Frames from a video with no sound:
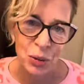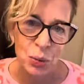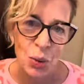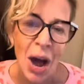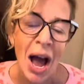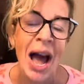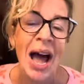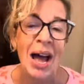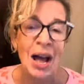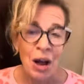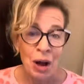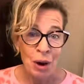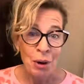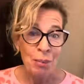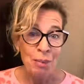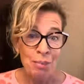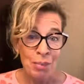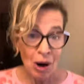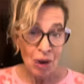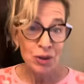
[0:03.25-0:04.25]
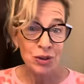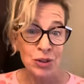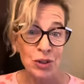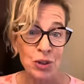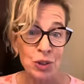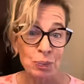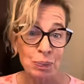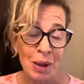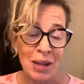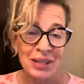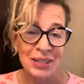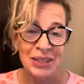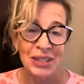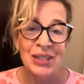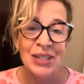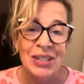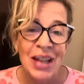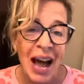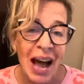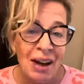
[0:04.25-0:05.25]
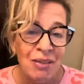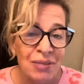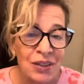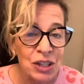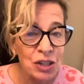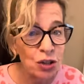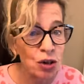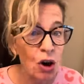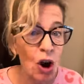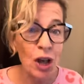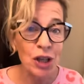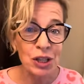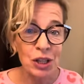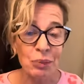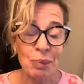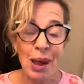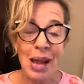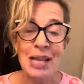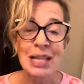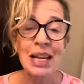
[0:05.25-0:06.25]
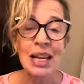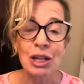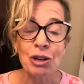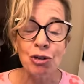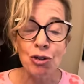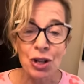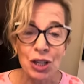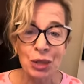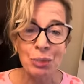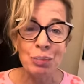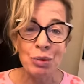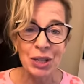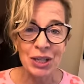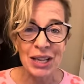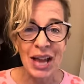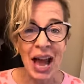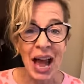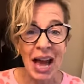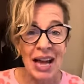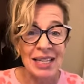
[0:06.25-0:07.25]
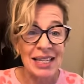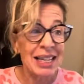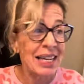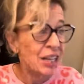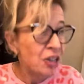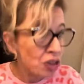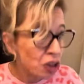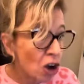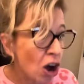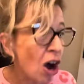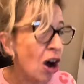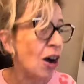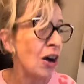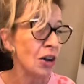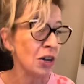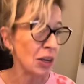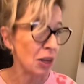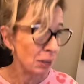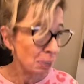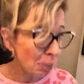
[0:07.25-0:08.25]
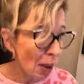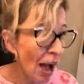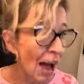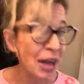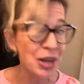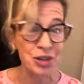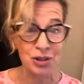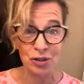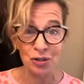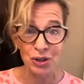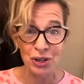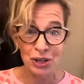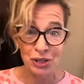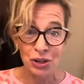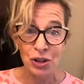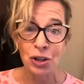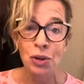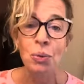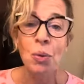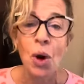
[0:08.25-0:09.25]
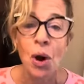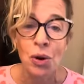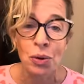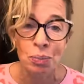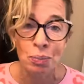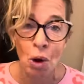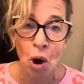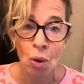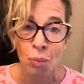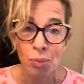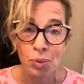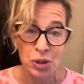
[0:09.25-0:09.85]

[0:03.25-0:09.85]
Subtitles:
where Marks and Spencer's having tried to make a Christmas ad entirely pandering to the woke mob,